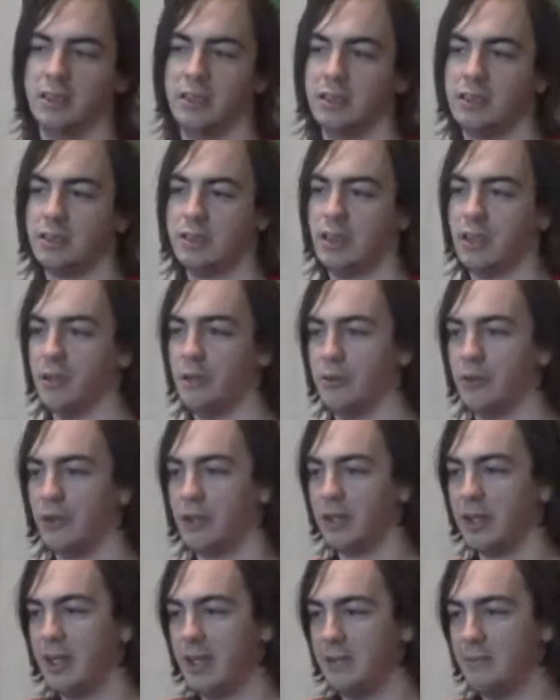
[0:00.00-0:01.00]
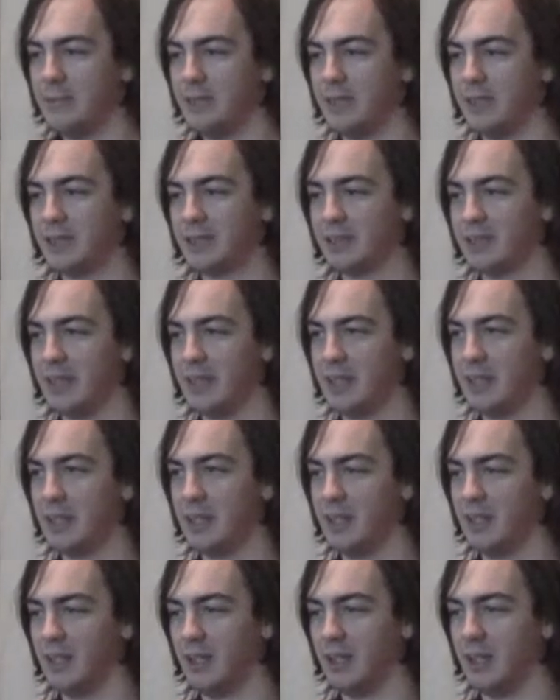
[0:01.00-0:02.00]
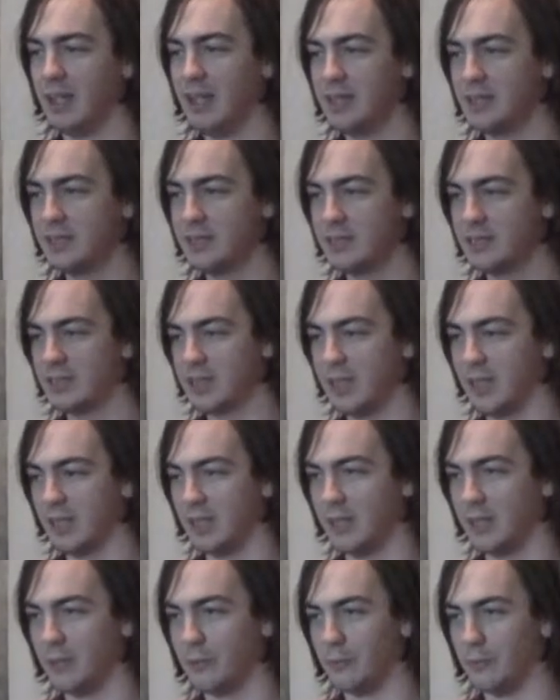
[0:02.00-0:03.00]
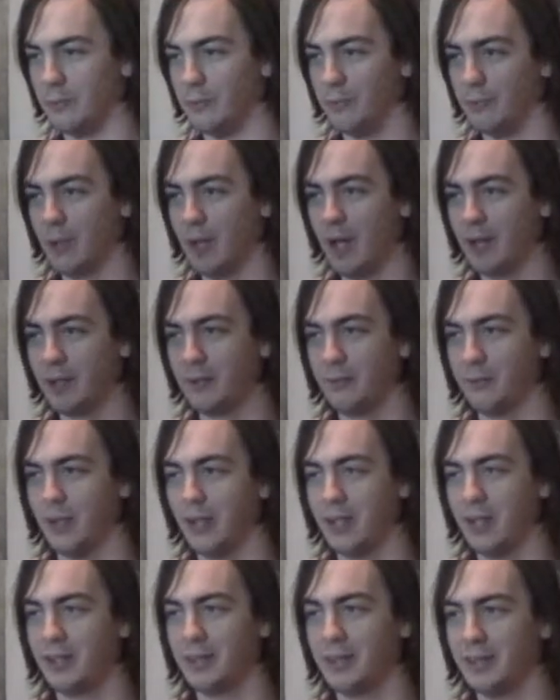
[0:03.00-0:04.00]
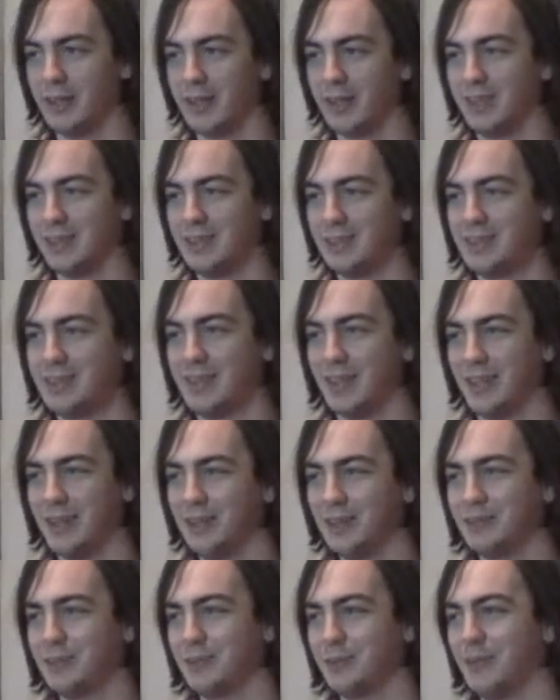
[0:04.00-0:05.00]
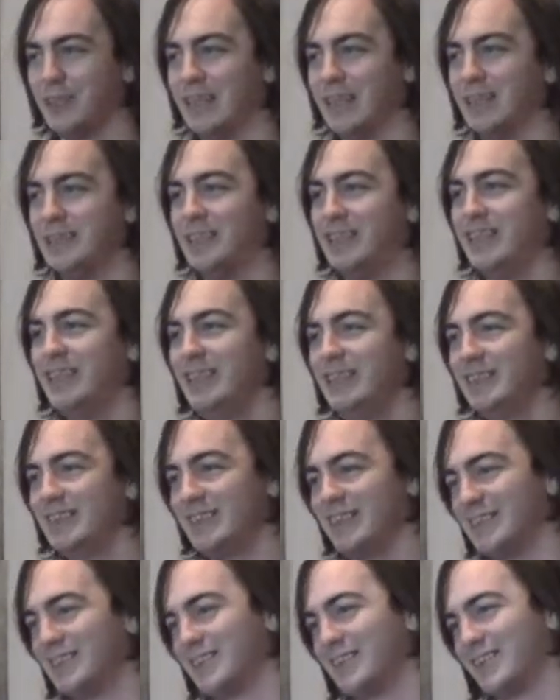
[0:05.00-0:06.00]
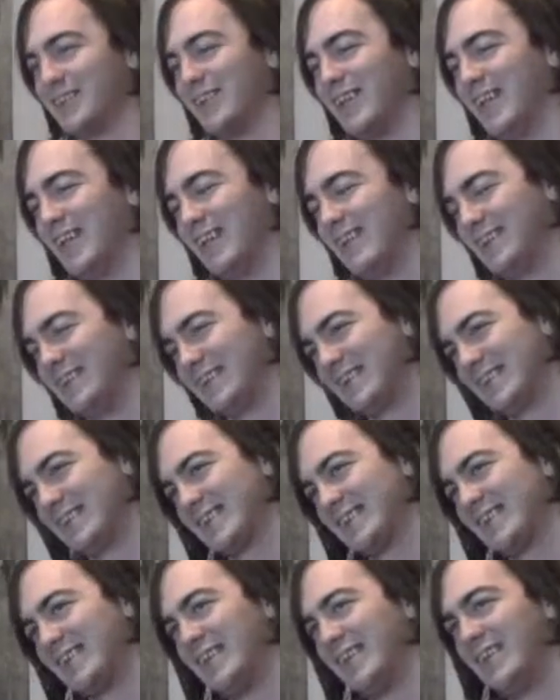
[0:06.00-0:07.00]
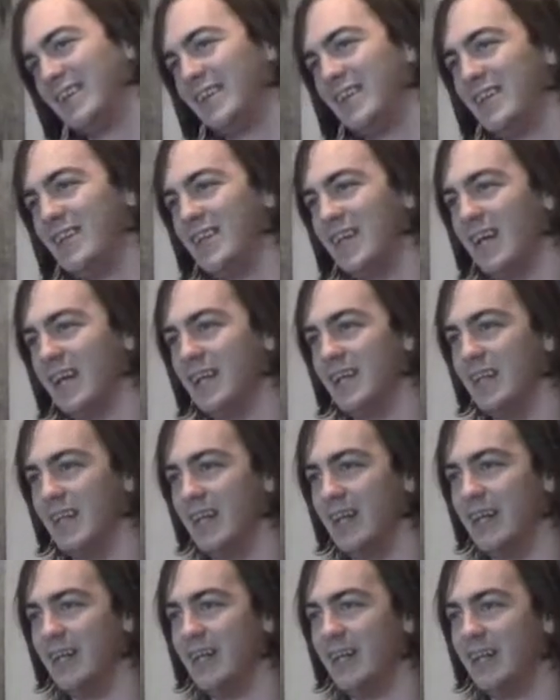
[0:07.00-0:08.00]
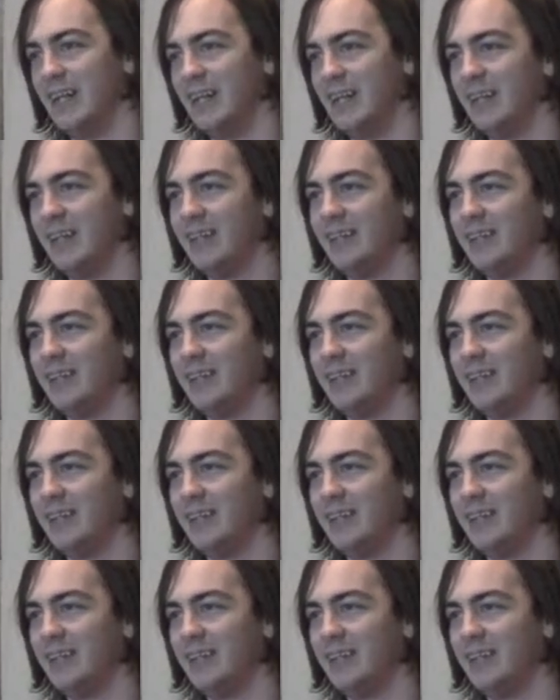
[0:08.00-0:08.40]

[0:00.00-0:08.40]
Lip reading: So that being said, let's Rock Wrecker a Turtwig. Jesus Christ. Dead.